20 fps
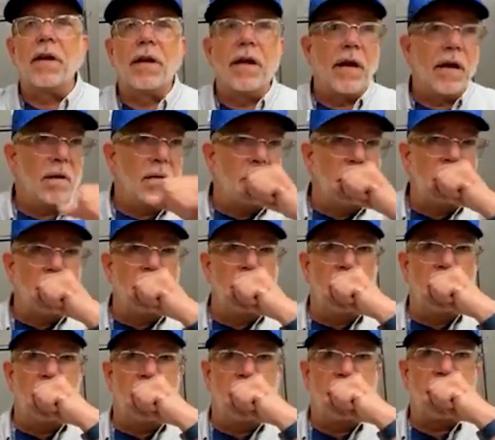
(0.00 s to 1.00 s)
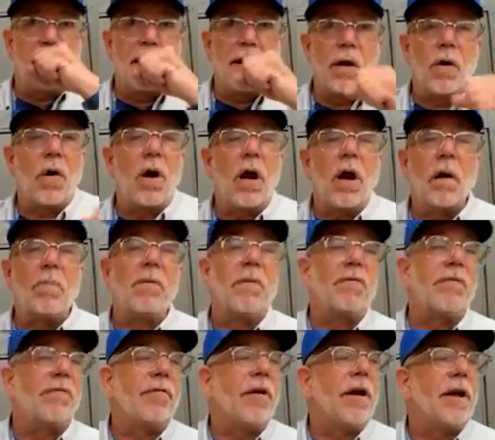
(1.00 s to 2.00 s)
at, I know Harbor
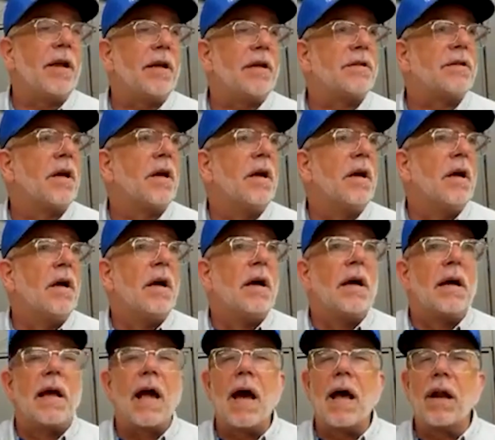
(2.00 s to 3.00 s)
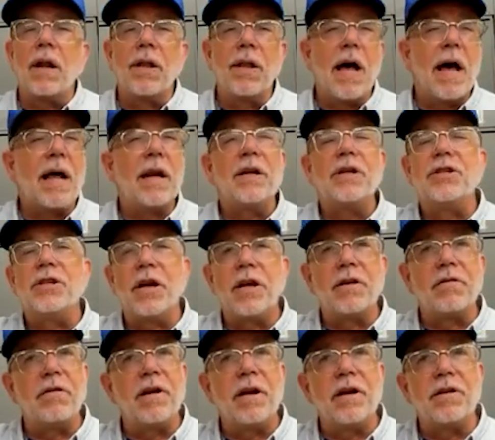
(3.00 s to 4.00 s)
Freight has got a lot of
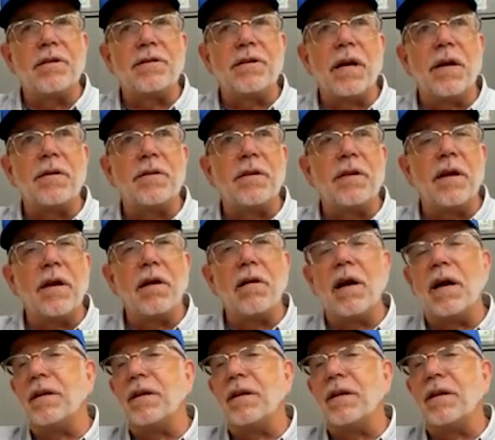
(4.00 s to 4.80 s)
generators out there.